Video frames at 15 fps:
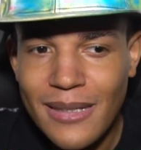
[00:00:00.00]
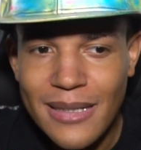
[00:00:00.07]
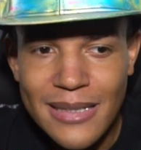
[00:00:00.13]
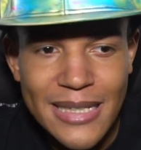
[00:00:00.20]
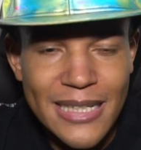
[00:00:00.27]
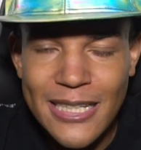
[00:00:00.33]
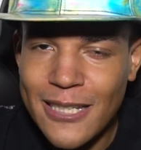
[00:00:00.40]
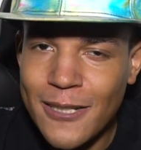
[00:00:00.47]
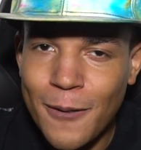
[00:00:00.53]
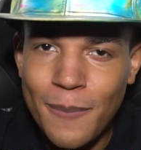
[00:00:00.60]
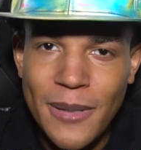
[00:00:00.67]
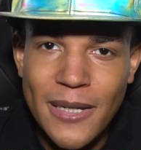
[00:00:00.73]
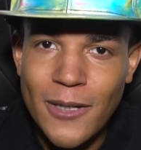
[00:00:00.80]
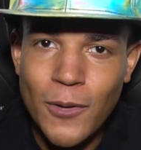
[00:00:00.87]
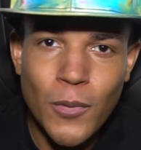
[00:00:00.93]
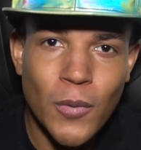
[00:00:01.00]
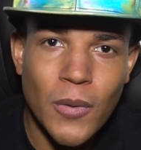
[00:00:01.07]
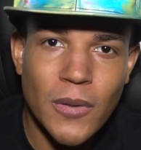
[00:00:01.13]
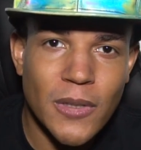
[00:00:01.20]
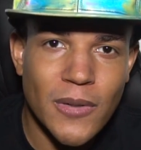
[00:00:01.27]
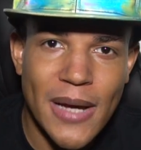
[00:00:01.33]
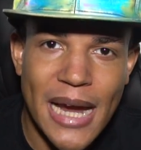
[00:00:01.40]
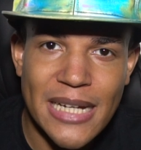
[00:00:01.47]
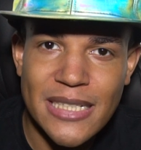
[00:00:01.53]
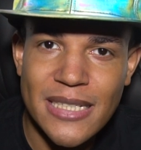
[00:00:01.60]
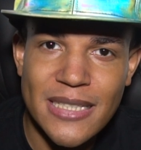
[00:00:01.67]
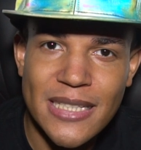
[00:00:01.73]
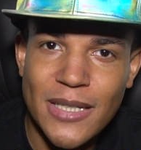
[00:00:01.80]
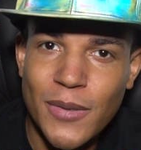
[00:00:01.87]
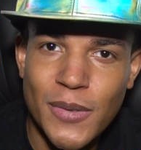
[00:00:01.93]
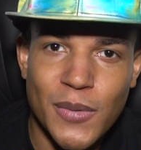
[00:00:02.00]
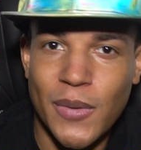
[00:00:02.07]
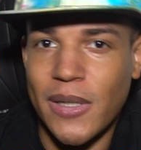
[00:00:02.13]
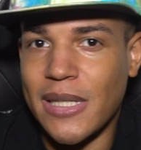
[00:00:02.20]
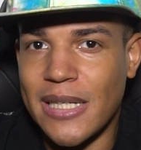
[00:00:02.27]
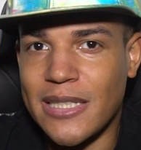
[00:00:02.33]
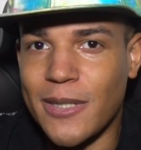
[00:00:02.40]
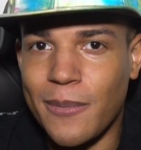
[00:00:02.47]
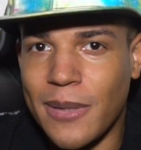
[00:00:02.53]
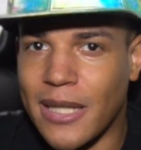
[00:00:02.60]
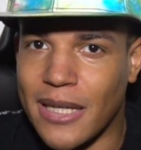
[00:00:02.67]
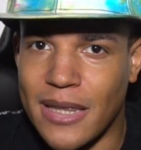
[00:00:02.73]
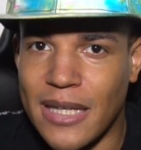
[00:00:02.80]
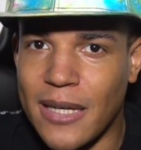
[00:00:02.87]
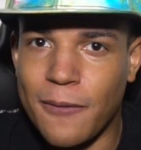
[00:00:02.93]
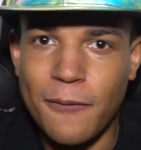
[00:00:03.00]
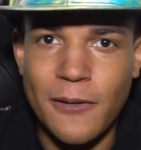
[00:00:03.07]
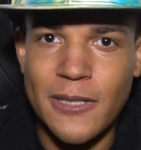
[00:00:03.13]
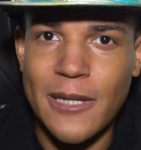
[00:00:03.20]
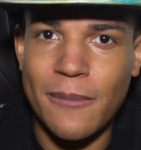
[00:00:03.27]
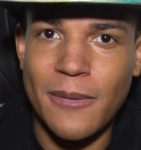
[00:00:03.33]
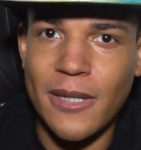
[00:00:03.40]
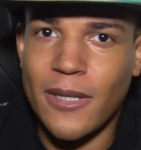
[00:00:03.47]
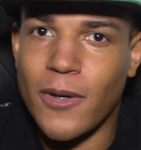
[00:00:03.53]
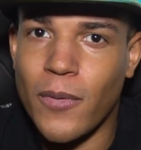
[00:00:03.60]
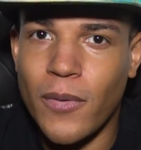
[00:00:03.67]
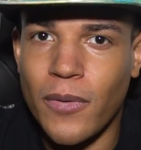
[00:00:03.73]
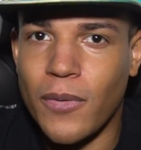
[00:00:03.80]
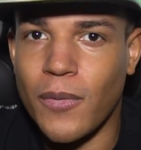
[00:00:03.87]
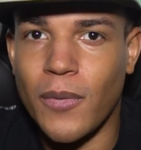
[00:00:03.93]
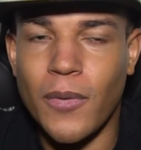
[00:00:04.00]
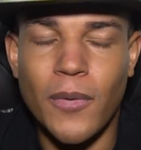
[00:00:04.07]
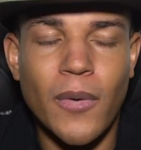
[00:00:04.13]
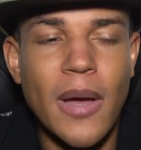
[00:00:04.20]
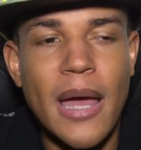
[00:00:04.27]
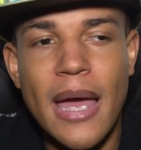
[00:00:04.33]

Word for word: then end up being a cool little action sequence where it ends up being a thief or something going through.